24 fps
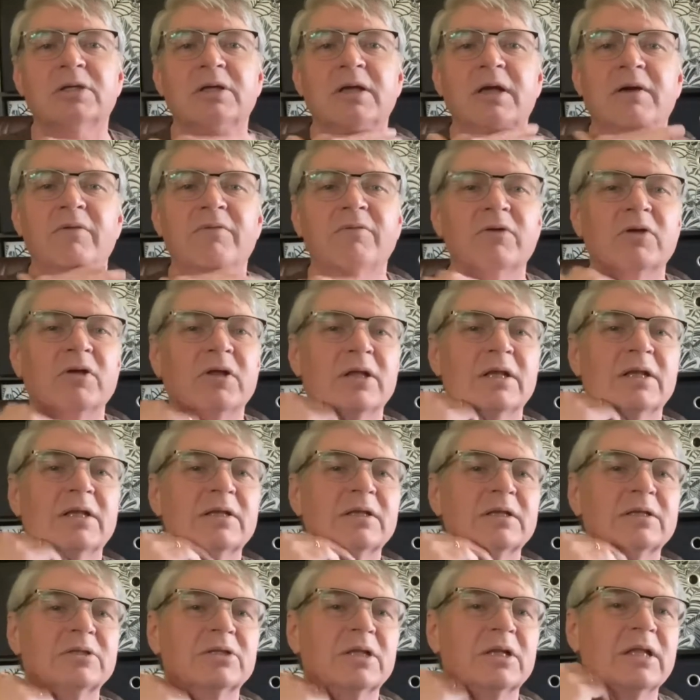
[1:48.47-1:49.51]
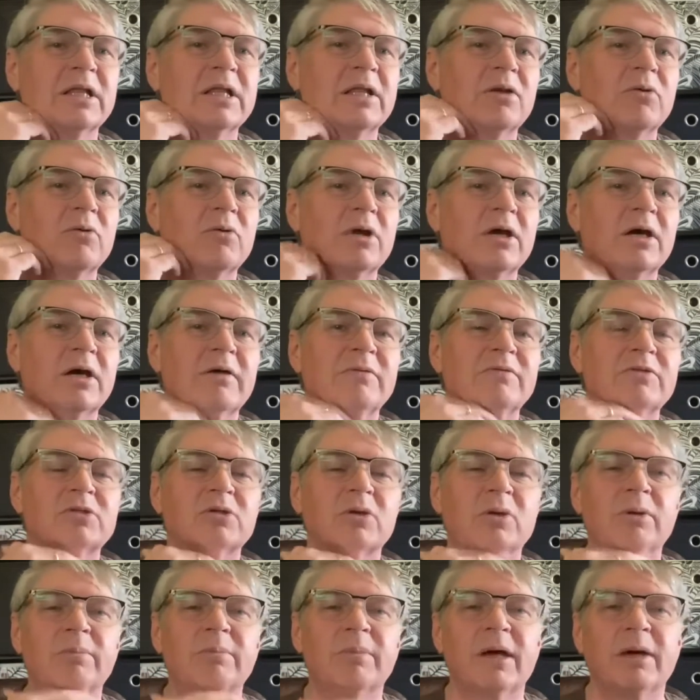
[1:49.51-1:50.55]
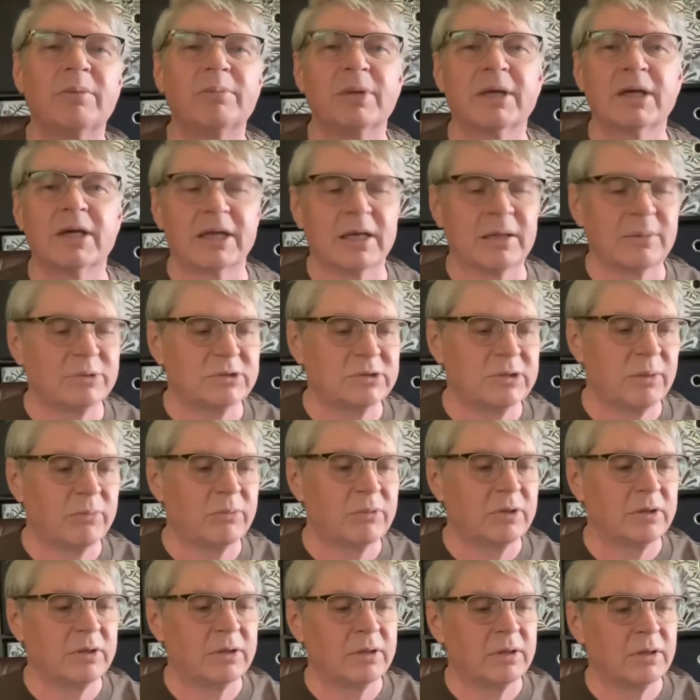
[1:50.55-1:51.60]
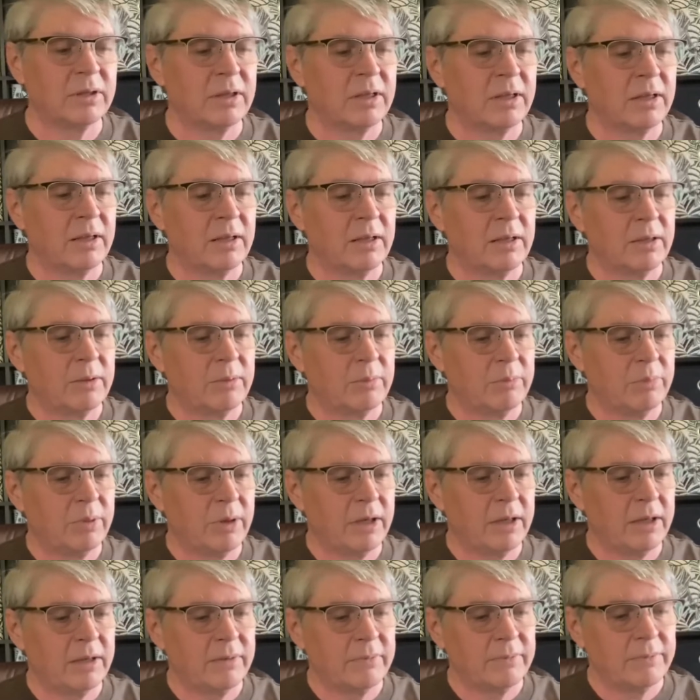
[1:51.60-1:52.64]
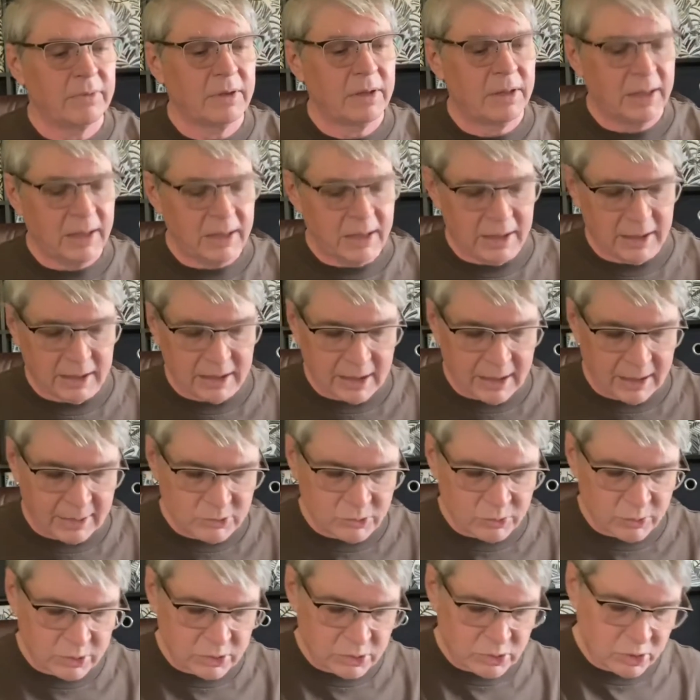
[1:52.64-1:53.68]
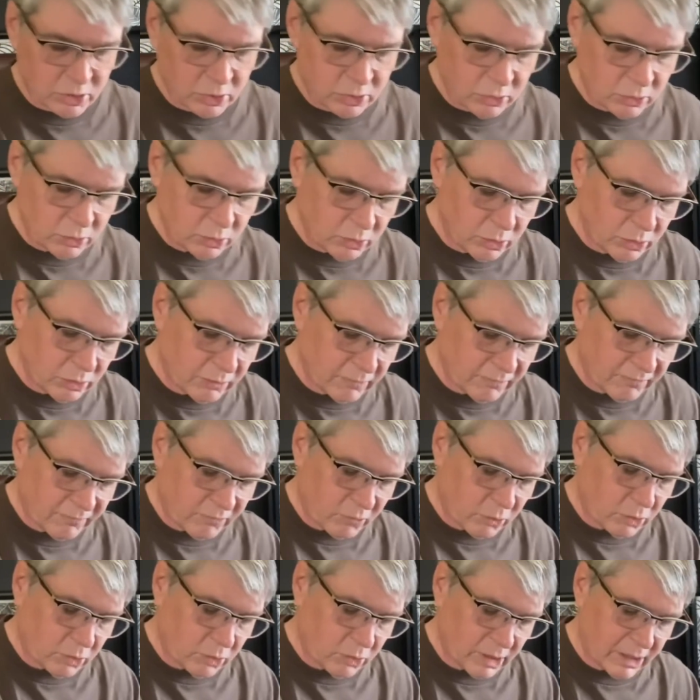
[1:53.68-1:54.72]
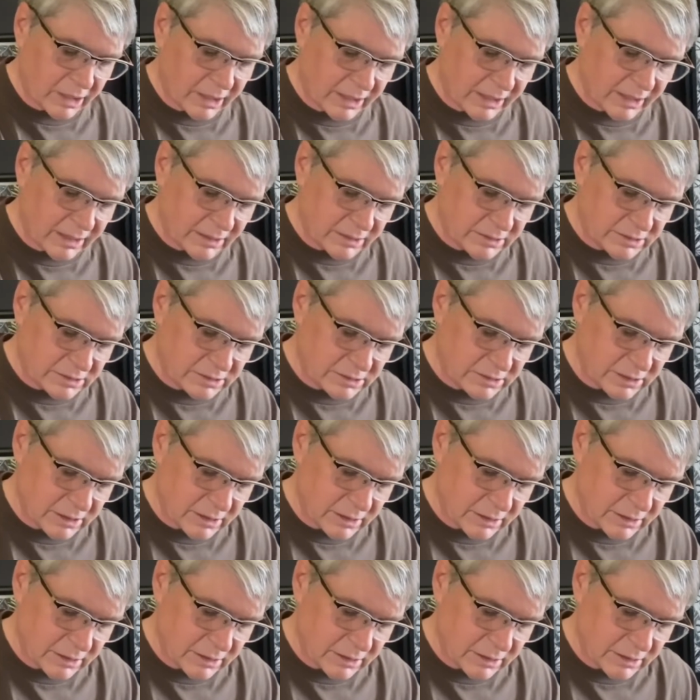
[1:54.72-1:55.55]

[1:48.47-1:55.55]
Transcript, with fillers: I feel it's a little rough, so it might pick up something, but it comes with two foil heads.